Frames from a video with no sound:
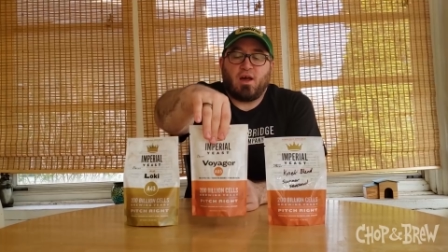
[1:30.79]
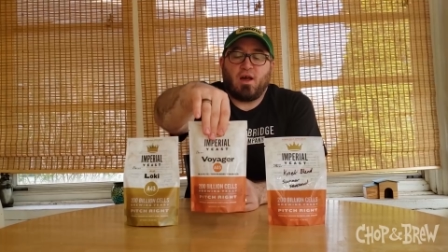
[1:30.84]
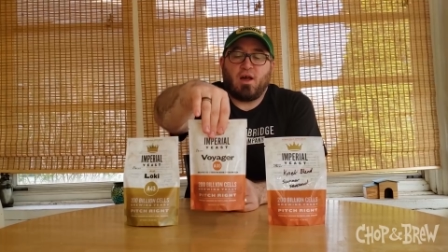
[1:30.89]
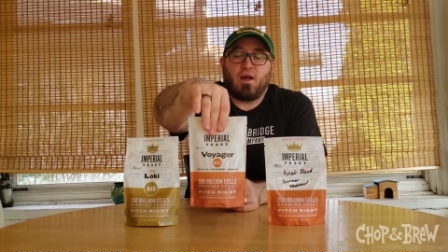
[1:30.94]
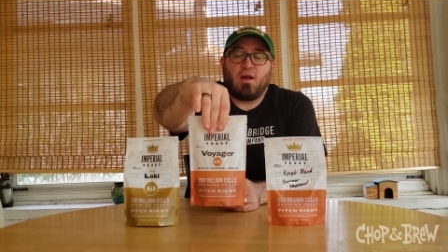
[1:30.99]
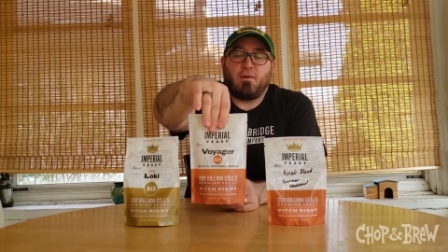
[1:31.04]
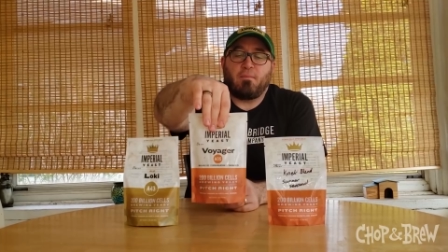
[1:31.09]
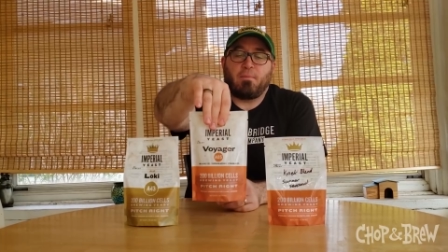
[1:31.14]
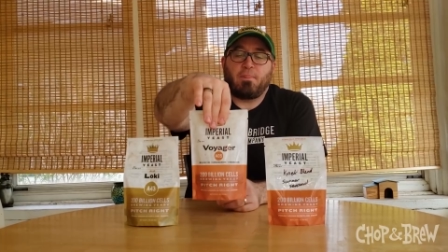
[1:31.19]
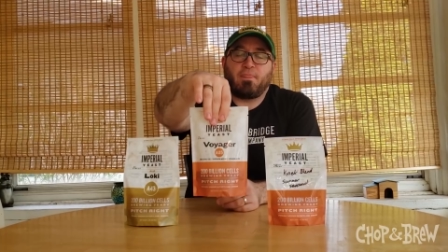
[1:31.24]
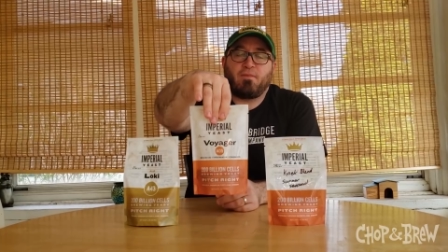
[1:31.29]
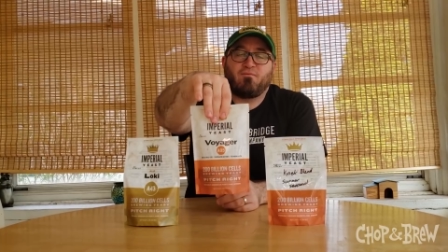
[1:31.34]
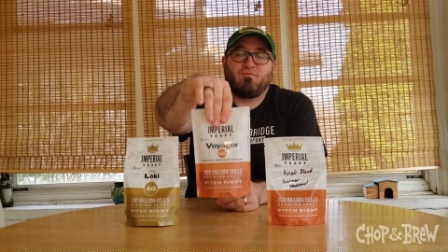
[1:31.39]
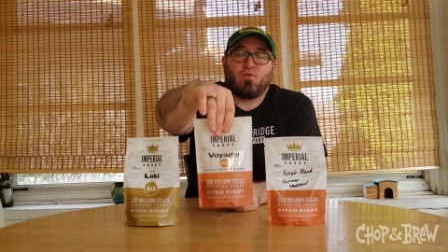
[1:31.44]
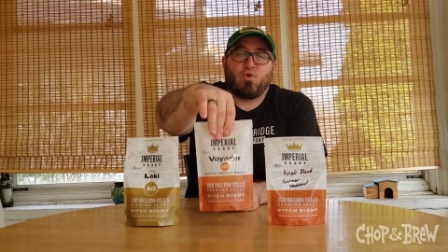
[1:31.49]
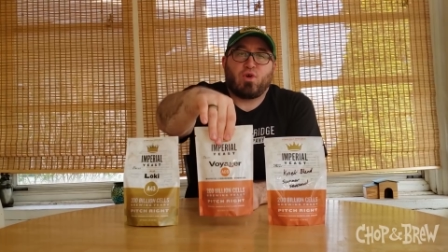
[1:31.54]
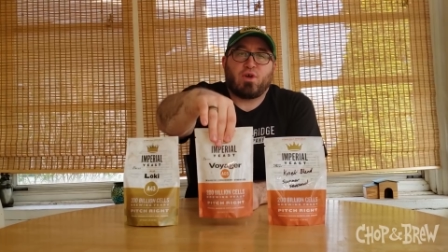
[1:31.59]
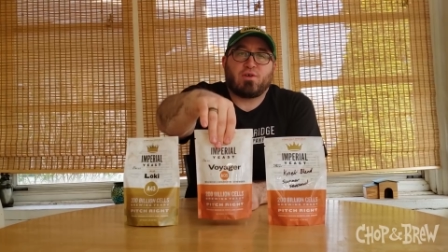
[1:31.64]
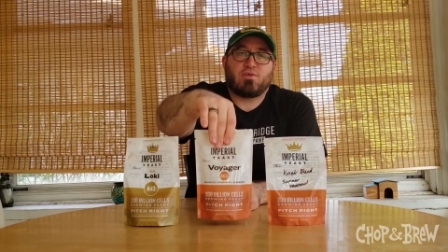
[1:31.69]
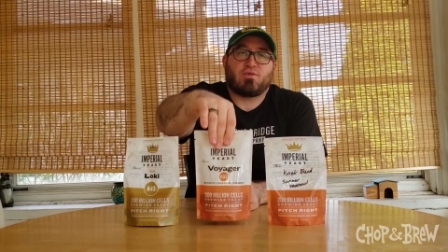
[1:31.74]
Um,
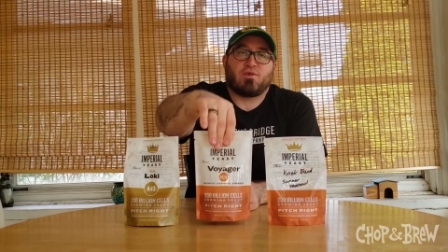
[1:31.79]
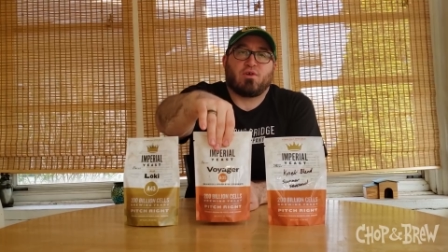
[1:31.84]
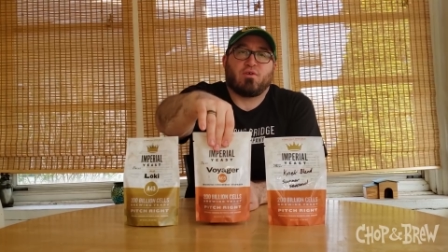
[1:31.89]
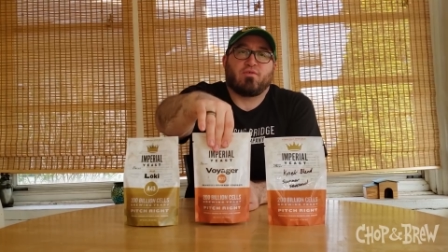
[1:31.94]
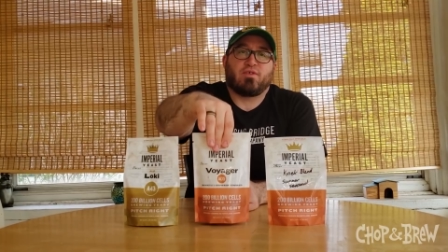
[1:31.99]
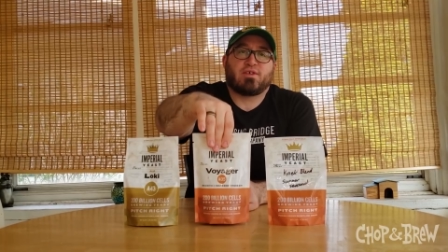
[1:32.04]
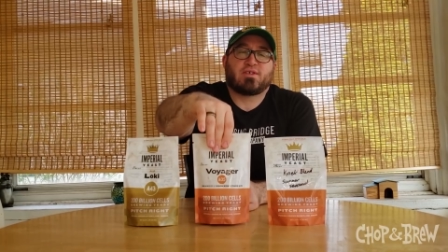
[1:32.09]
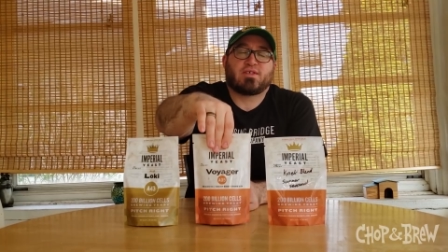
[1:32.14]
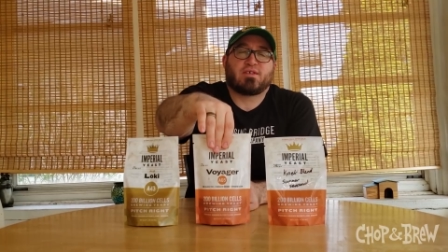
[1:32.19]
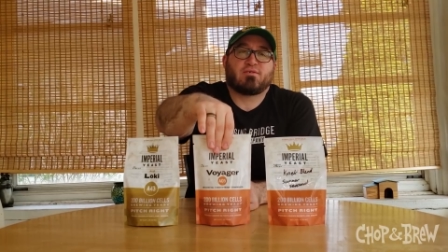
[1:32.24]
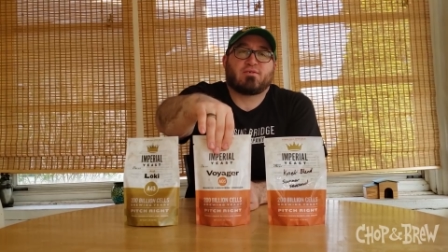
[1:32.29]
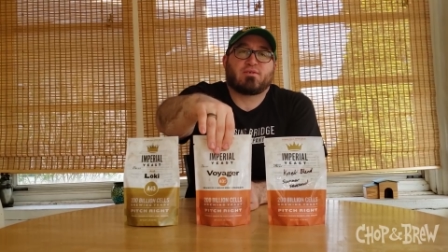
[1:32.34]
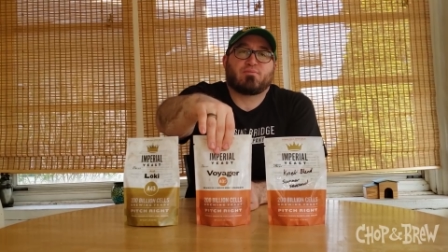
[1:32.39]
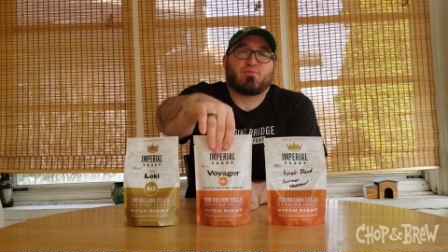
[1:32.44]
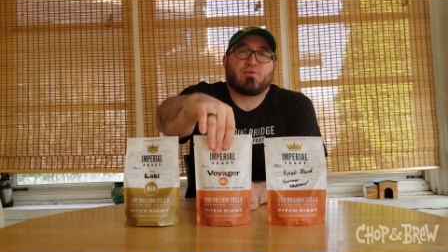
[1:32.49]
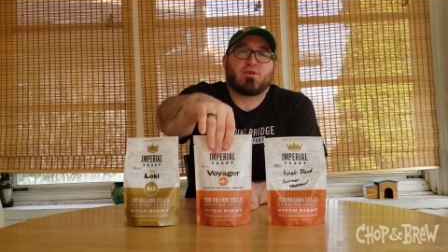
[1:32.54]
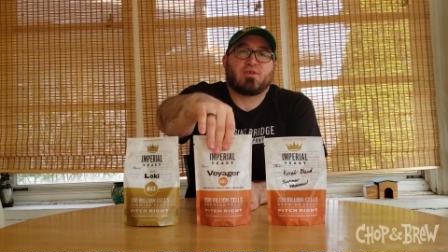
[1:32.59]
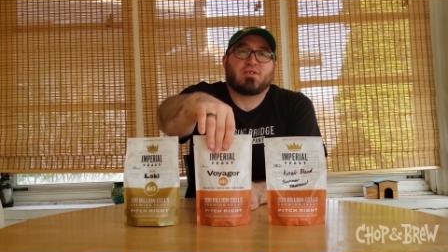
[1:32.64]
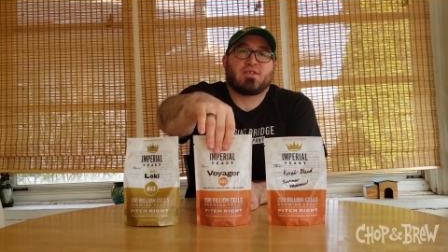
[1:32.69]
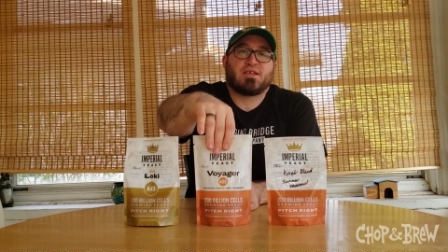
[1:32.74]
Voyager, this is their
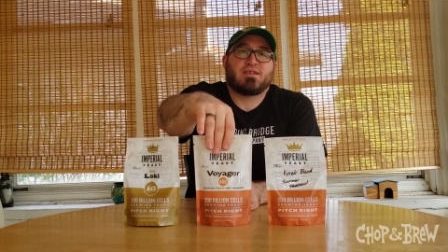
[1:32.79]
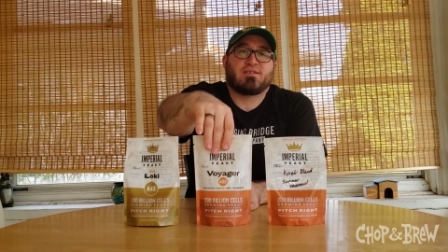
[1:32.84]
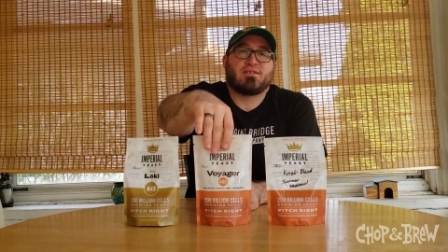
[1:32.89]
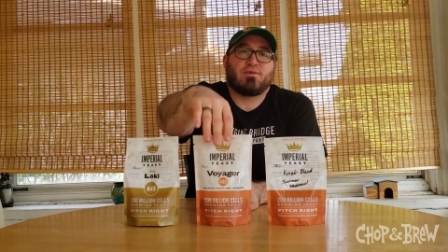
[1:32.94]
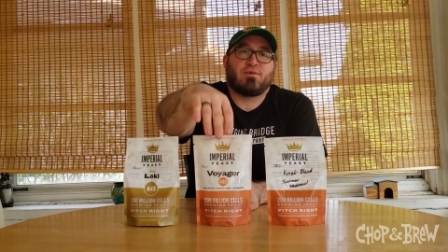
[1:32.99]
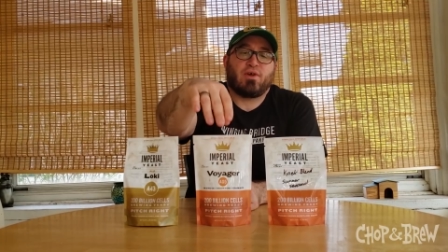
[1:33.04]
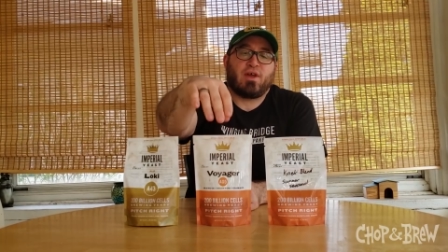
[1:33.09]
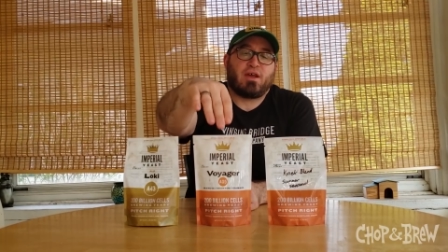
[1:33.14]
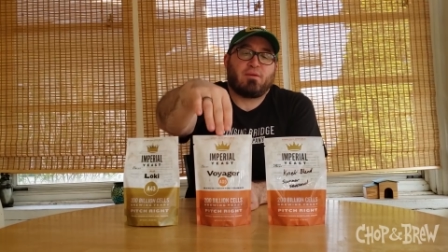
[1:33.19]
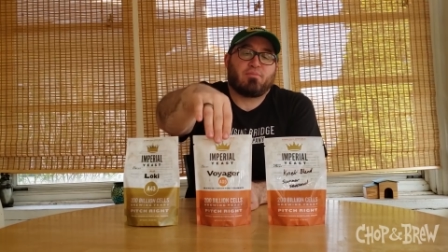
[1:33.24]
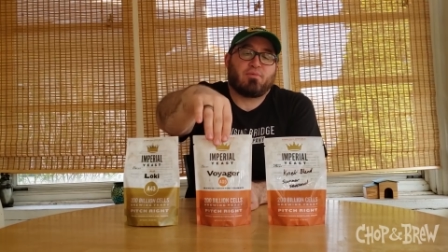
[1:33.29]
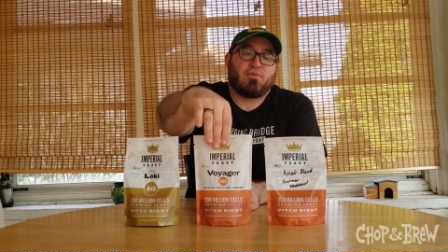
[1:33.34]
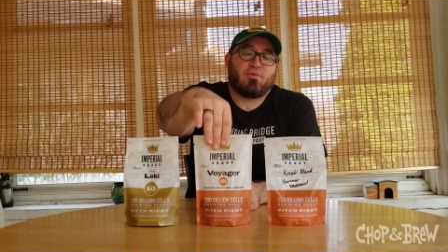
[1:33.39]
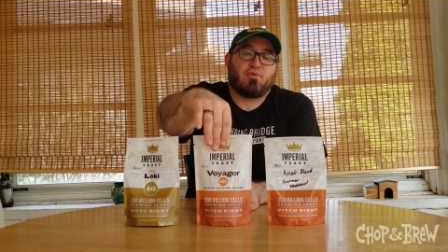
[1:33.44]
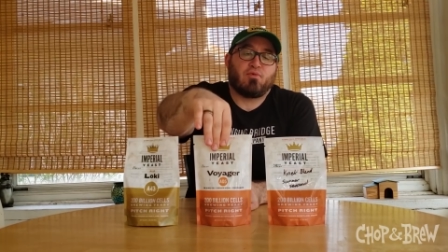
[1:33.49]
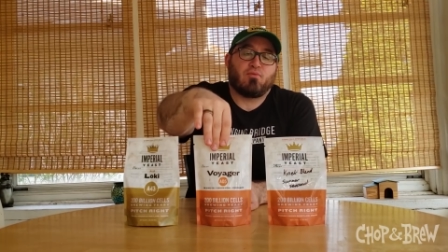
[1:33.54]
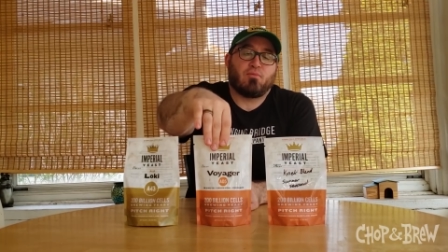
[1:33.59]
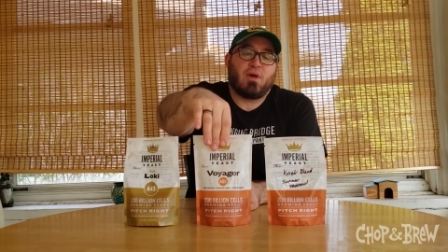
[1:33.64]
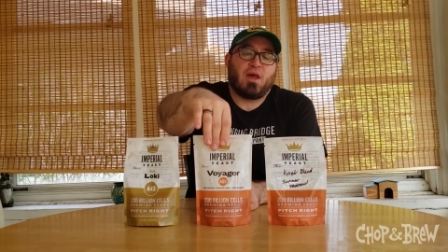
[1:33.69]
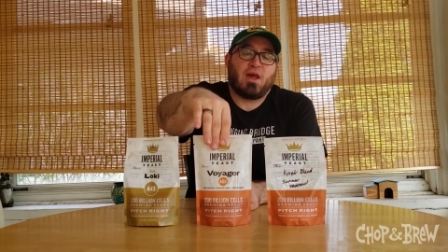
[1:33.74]
spring seasonal, April
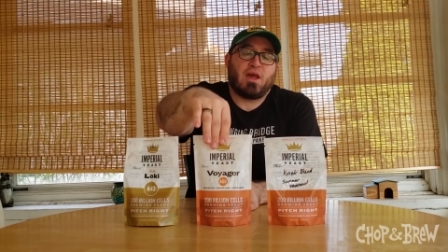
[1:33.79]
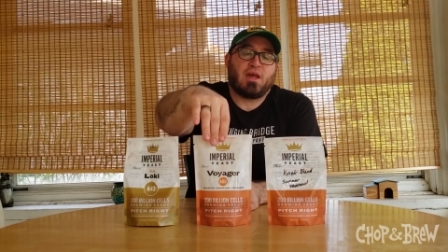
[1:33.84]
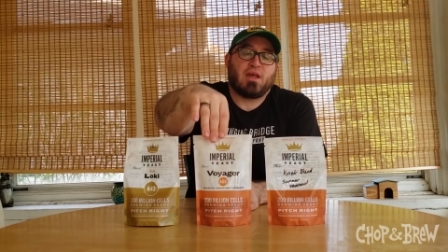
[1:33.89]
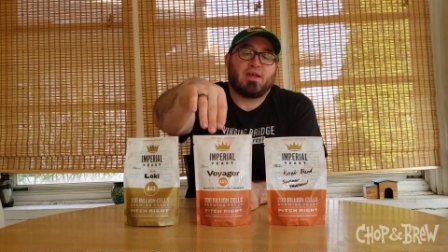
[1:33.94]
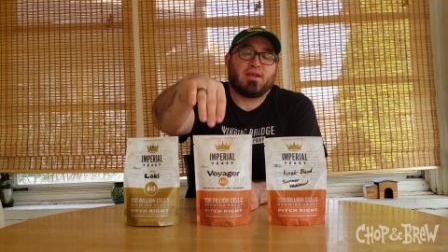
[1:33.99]
through May.